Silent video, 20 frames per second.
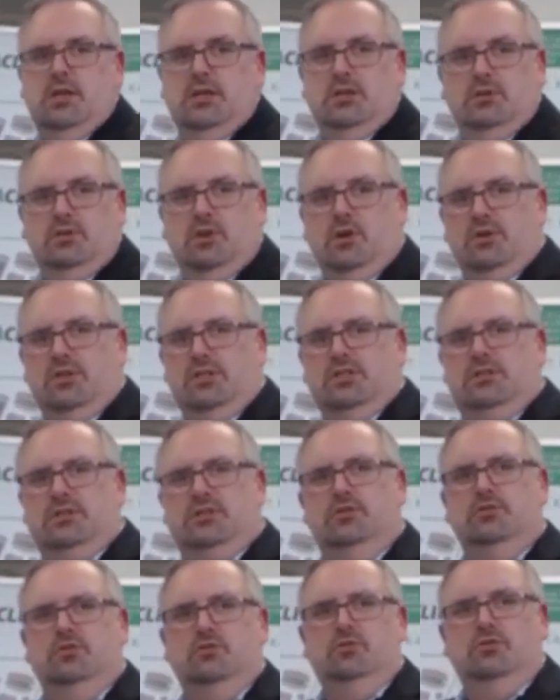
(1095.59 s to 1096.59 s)
You don't need a
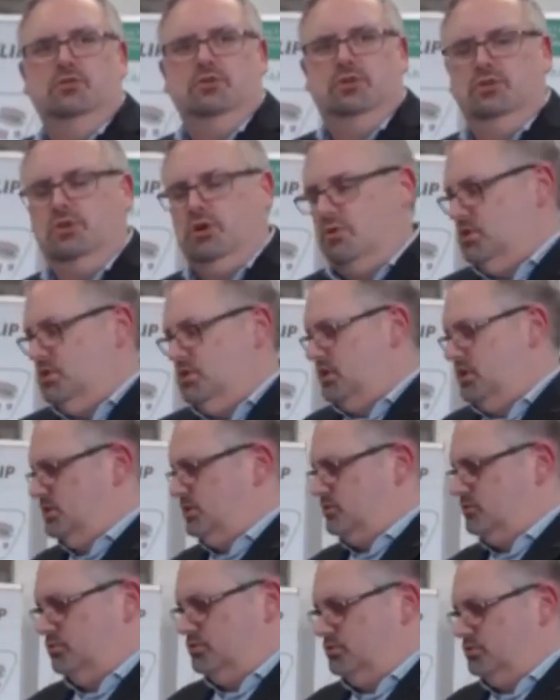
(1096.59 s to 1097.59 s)
screw, you don't need a
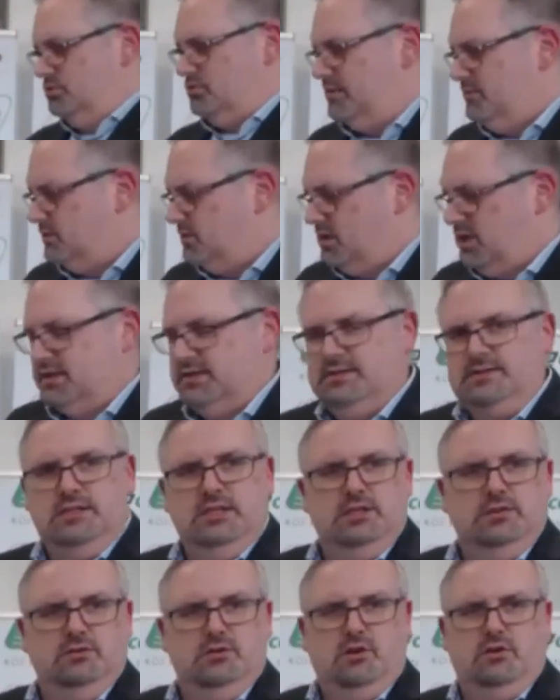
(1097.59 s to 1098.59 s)
screwdriver or
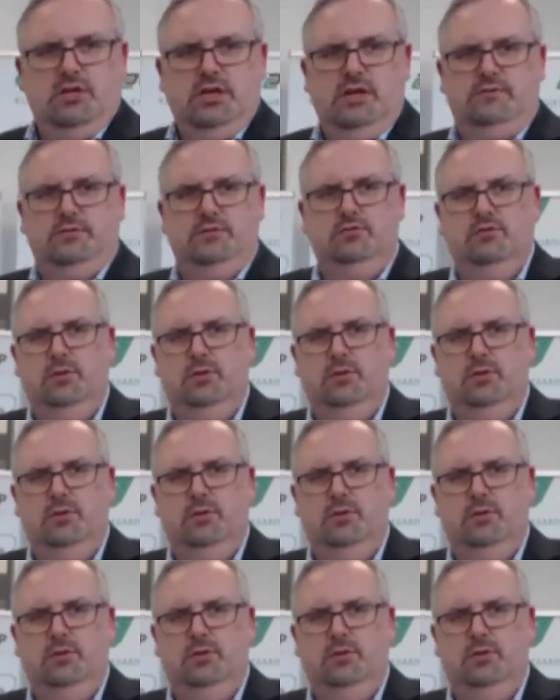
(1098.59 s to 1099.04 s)
anything, you don't have to